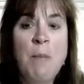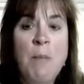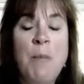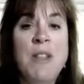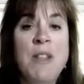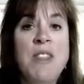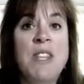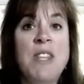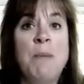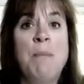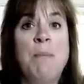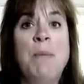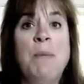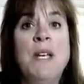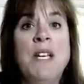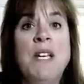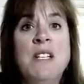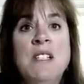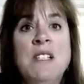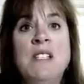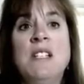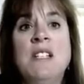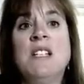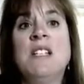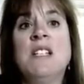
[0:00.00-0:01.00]
but the
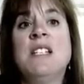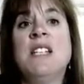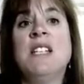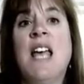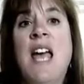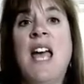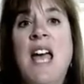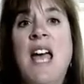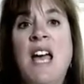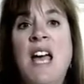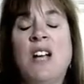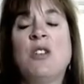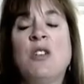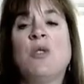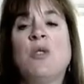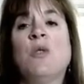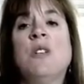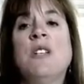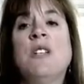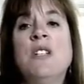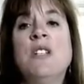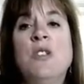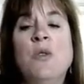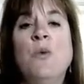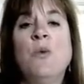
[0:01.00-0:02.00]
piston is
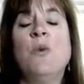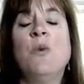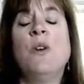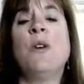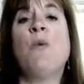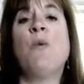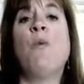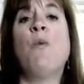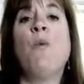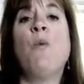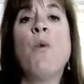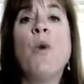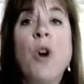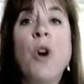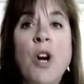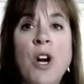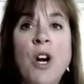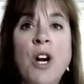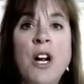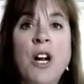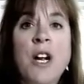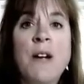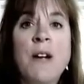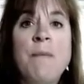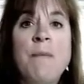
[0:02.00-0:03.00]
actually doing
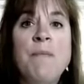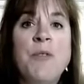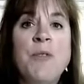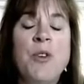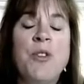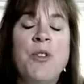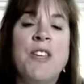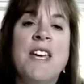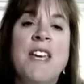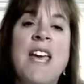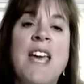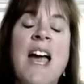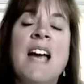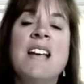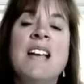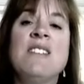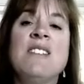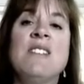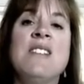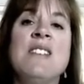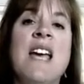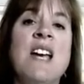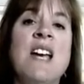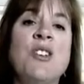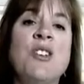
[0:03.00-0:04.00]
work, or the gas
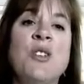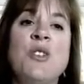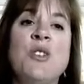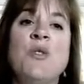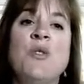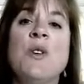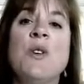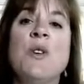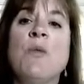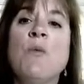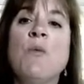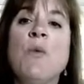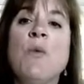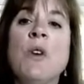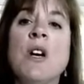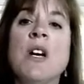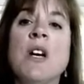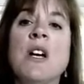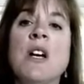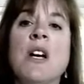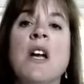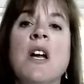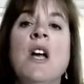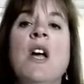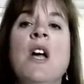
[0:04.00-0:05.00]
is actually doing
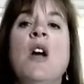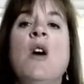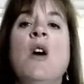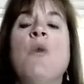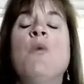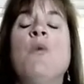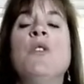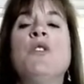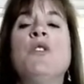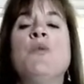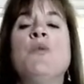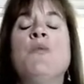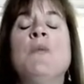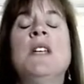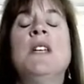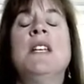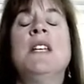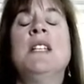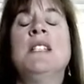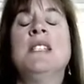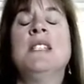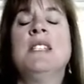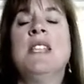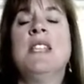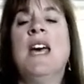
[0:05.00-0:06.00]
work, which
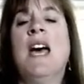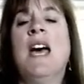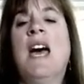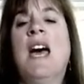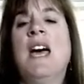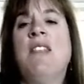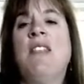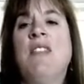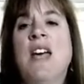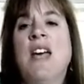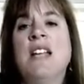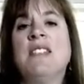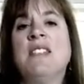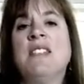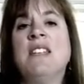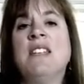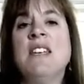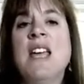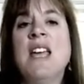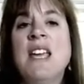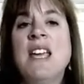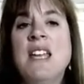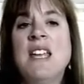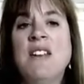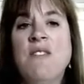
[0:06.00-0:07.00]
means that that's a
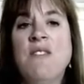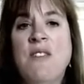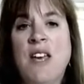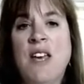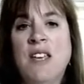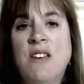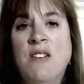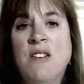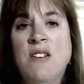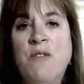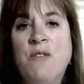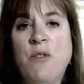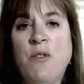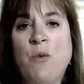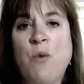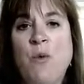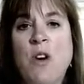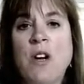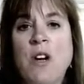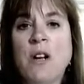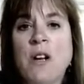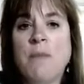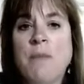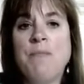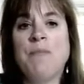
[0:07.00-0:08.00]
negative value for
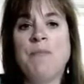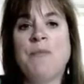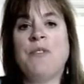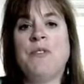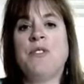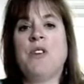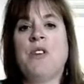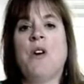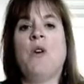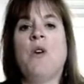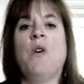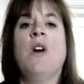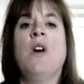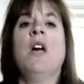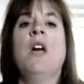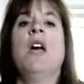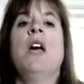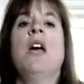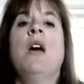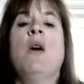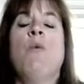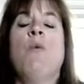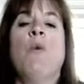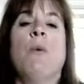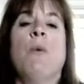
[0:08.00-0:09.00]
work. So
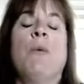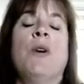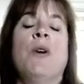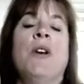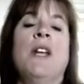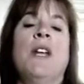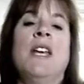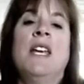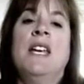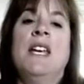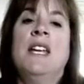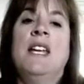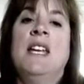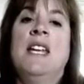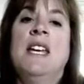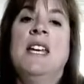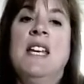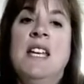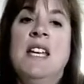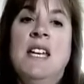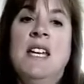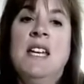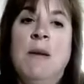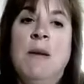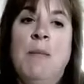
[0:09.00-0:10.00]
we're putting heat
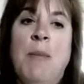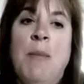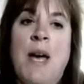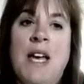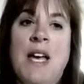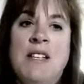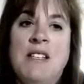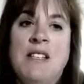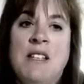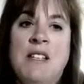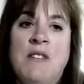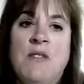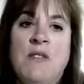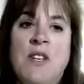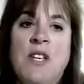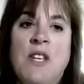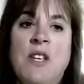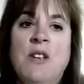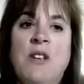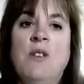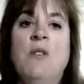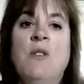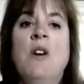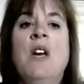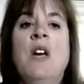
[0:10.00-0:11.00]
in, positive
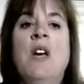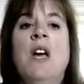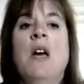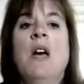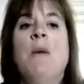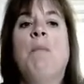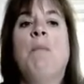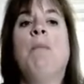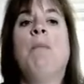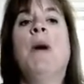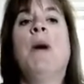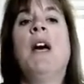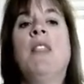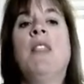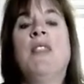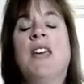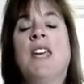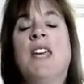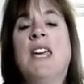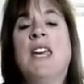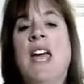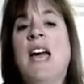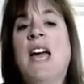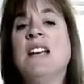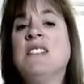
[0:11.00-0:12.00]
Q, but the
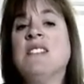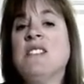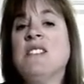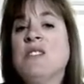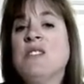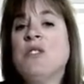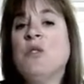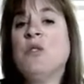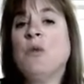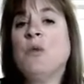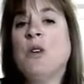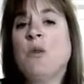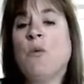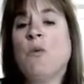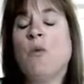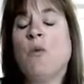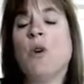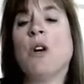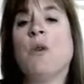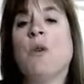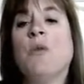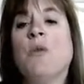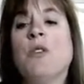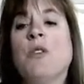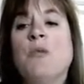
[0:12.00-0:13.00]
gas is doing
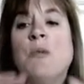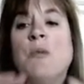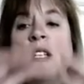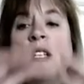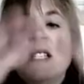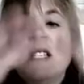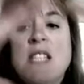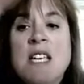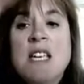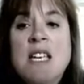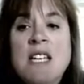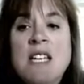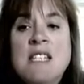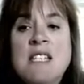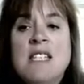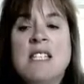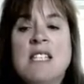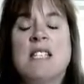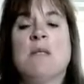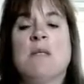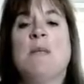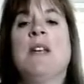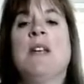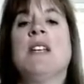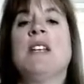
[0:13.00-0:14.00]
work, which means it's
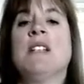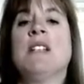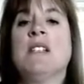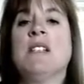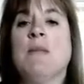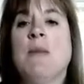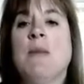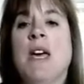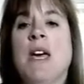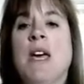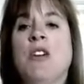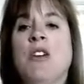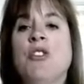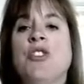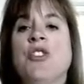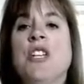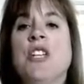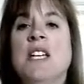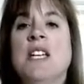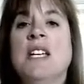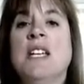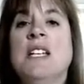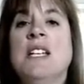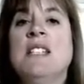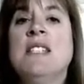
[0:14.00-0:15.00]
expending some
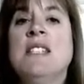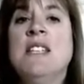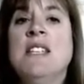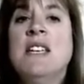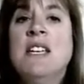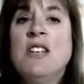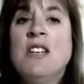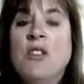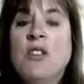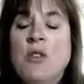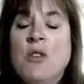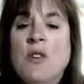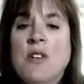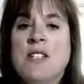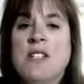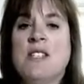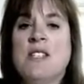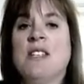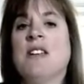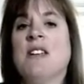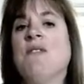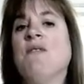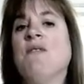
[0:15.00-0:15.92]
energy. It's increasing